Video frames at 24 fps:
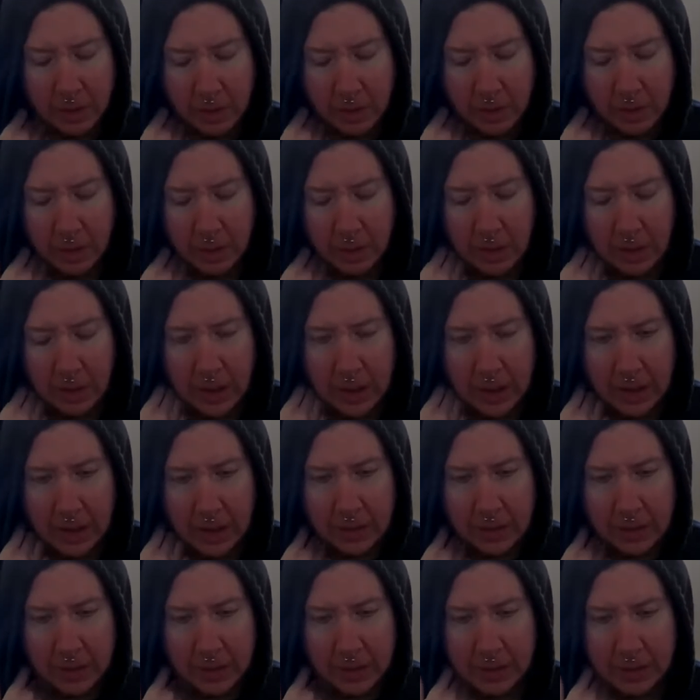I just
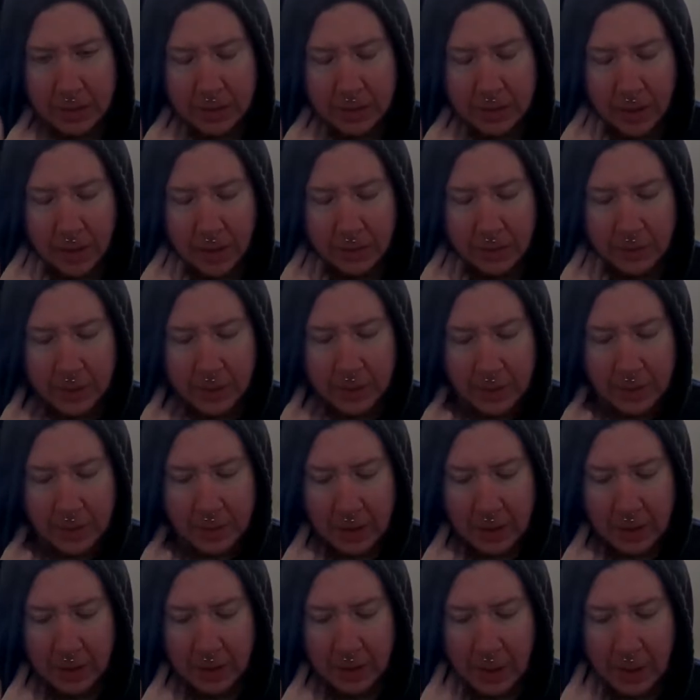thought of something I
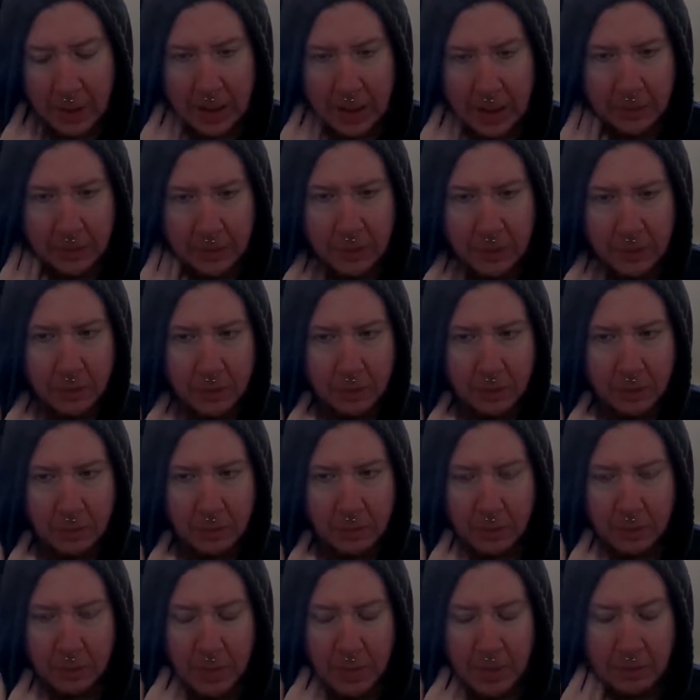have to
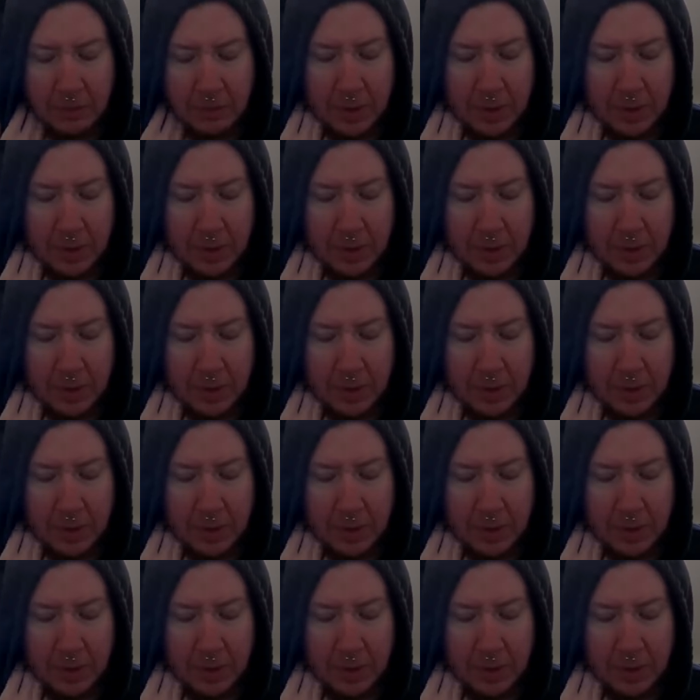remember.